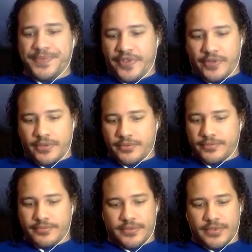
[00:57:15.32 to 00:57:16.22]

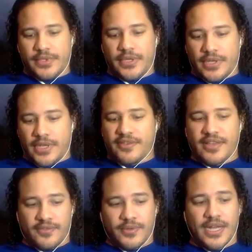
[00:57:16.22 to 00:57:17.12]
So
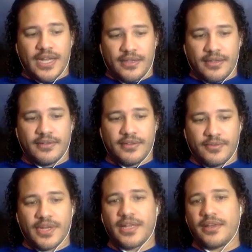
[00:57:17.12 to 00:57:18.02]
that's what I
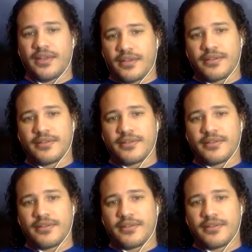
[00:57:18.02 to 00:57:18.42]
like.